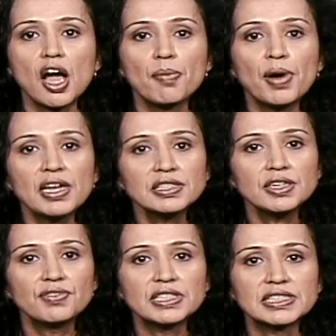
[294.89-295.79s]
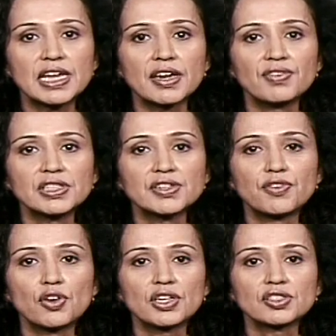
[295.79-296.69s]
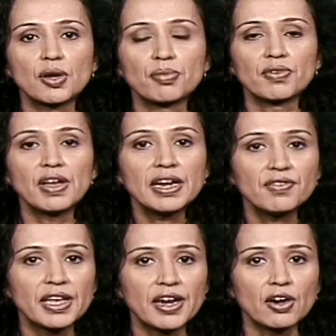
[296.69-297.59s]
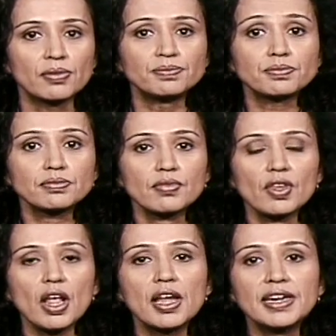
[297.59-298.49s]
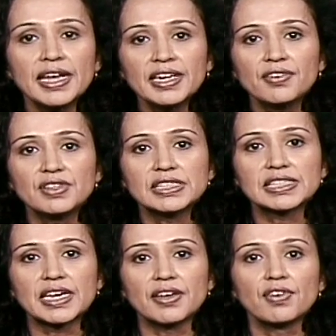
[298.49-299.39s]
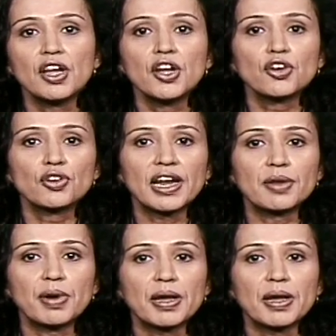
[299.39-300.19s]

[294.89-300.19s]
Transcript: A positive incentive is the focus on preventive care. A negative incentive created